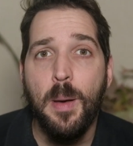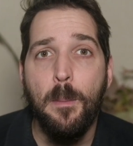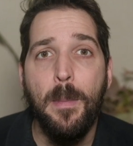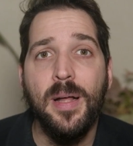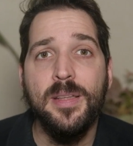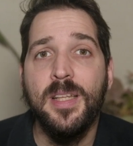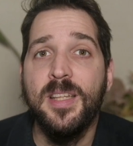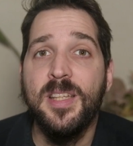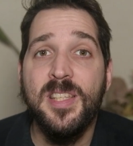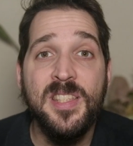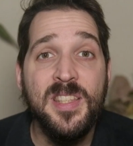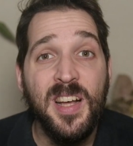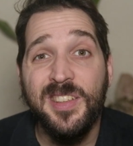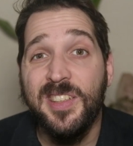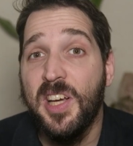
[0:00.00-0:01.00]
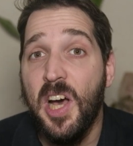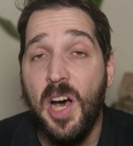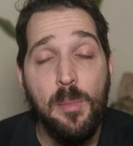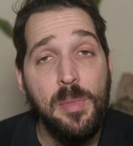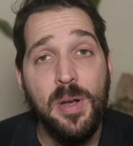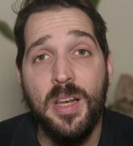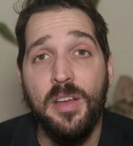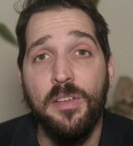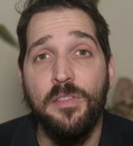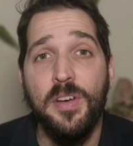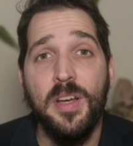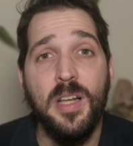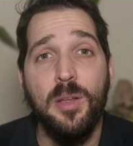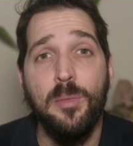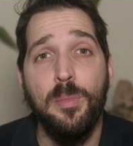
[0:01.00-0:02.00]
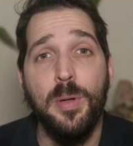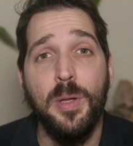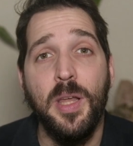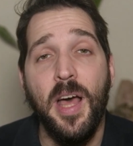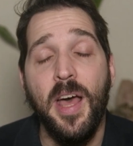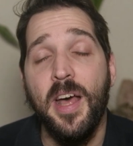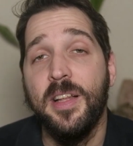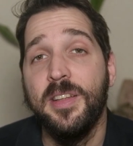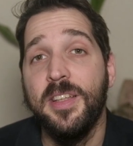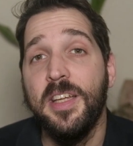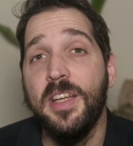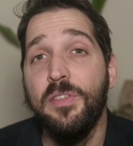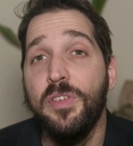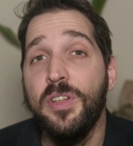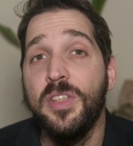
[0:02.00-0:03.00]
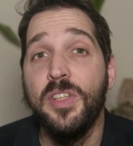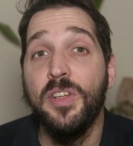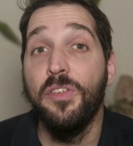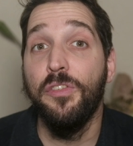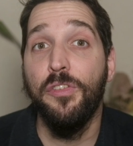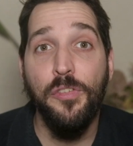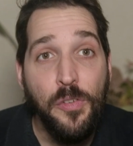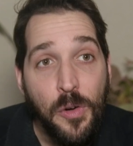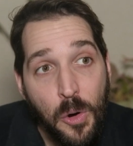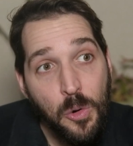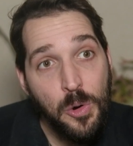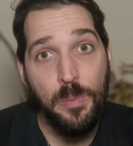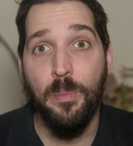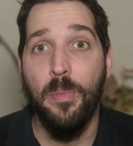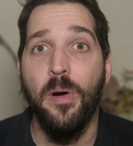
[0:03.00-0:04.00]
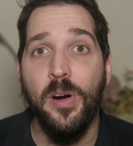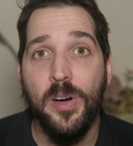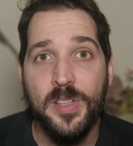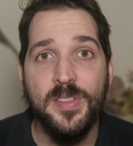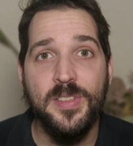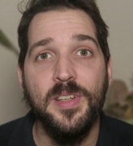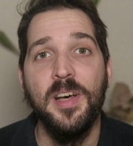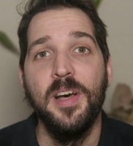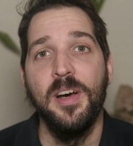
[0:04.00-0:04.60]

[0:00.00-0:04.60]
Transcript: but it is not commonly available and even the phone part